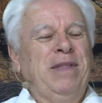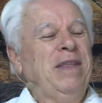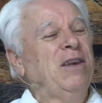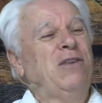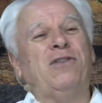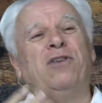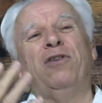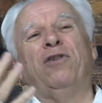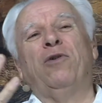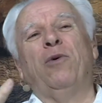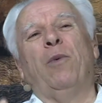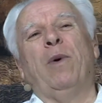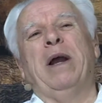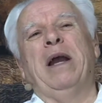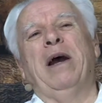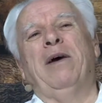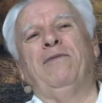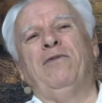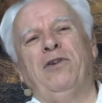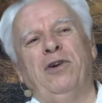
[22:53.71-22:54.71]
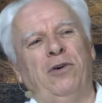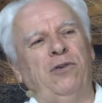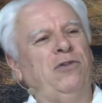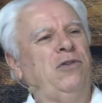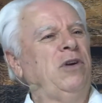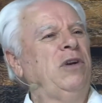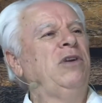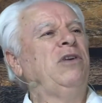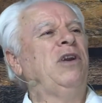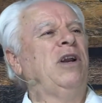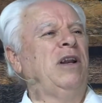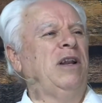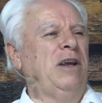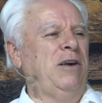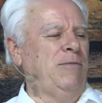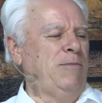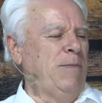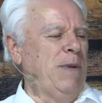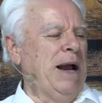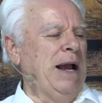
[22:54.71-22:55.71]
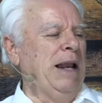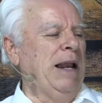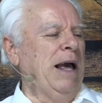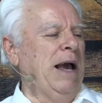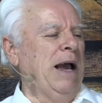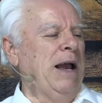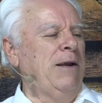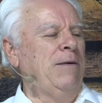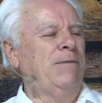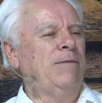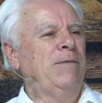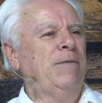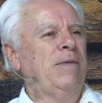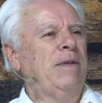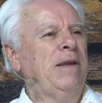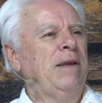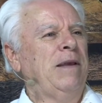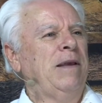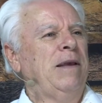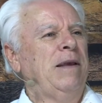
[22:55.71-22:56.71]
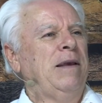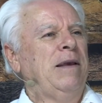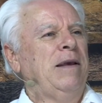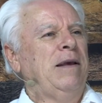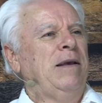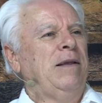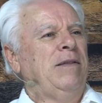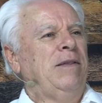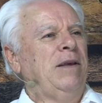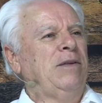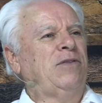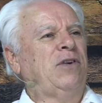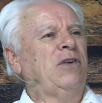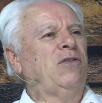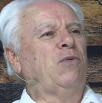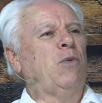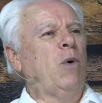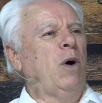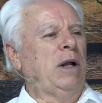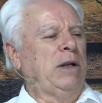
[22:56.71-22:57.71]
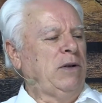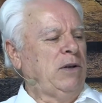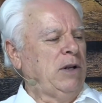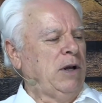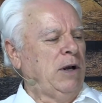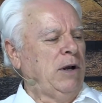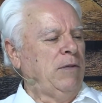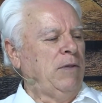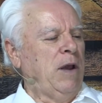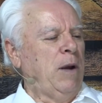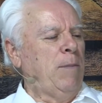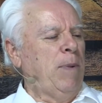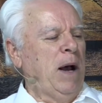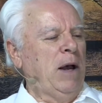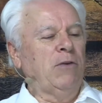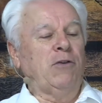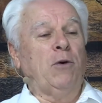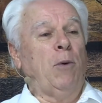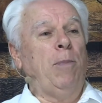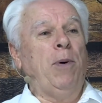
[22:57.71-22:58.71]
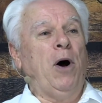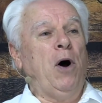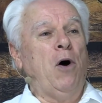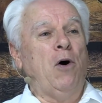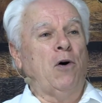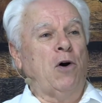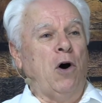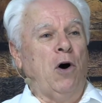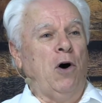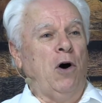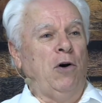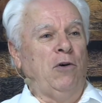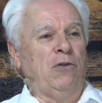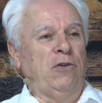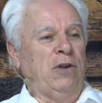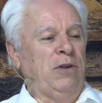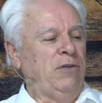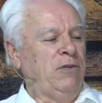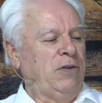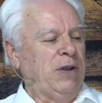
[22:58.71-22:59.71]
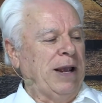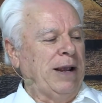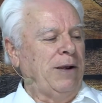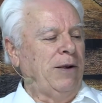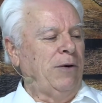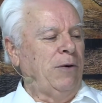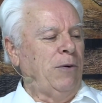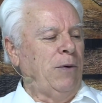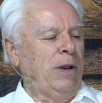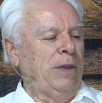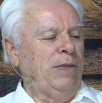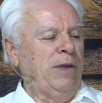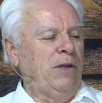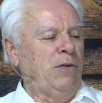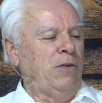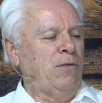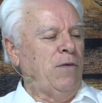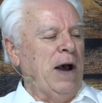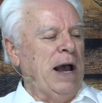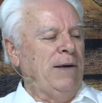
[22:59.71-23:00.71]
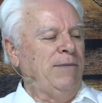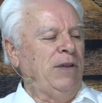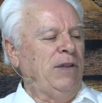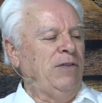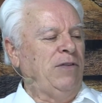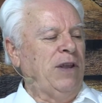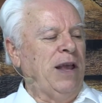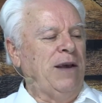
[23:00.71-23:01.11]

this is the way I've chosen to live my life. This is what uh, the Apostle Paul calls in 2 Corinthians 5 and